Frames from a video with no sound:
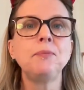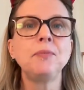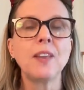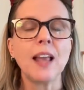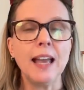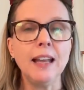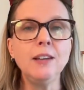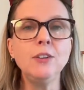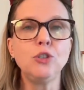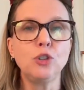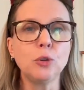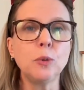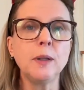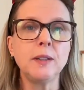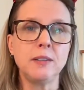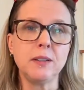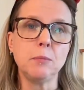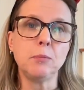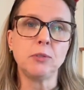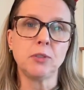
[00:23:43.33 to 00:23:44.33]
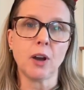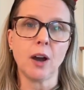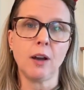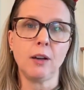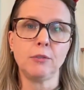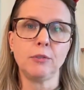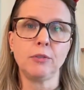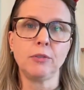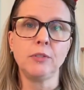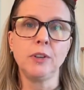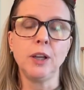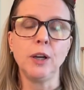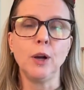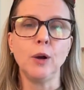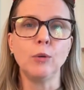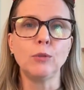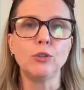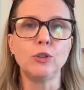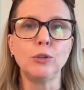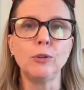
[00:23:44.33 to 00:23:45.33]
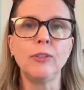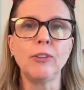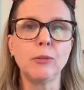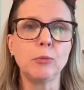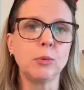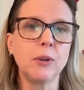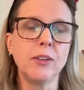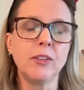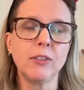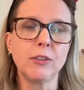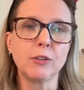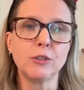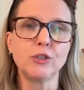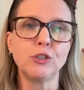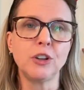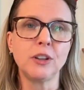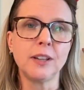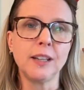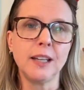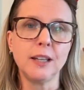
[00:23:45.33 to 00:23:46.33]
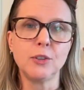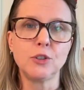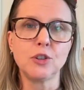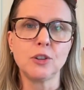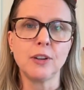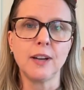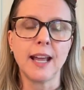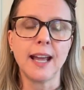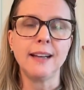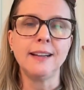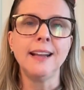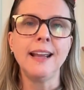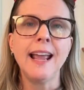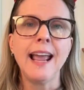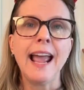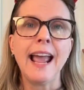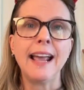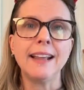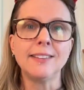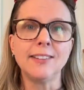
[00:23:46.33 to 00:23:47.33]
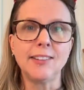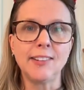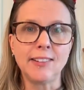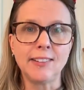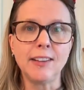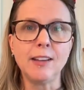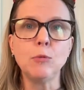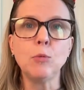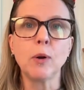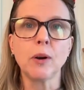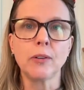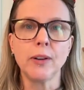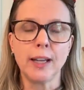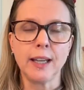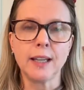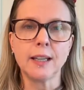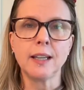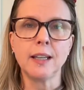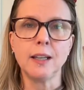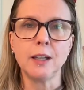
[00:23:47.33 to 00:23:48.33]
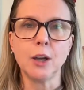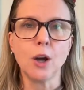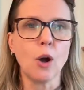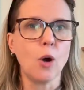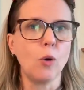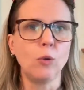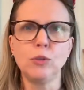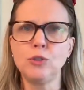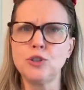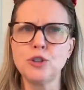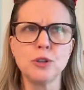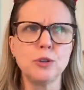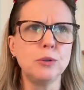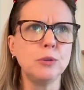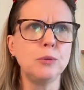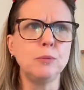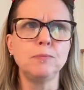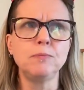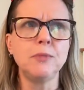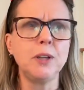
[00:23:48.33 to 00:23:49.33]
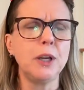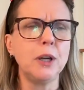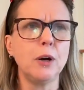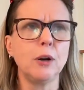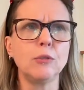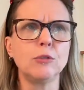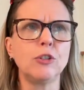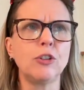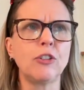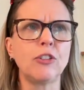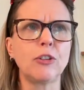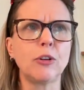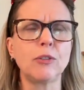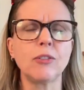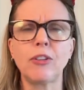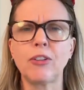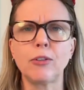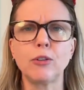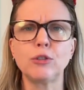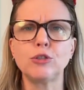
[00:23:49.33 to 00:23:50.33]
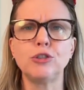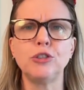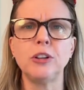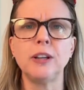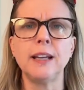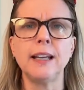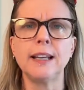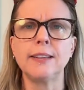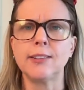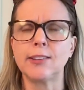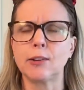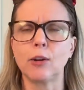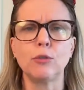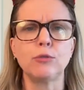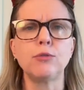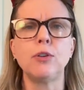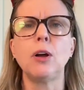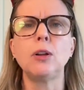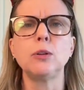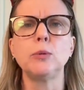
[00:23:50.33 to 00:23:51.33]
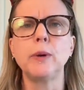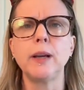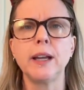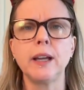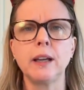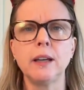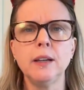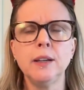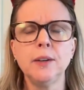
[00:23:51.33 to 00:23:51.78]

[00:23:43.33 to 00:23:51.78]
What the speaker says: and do a deep dive. Do some research on the internet and see where it can go. Just start searching and start following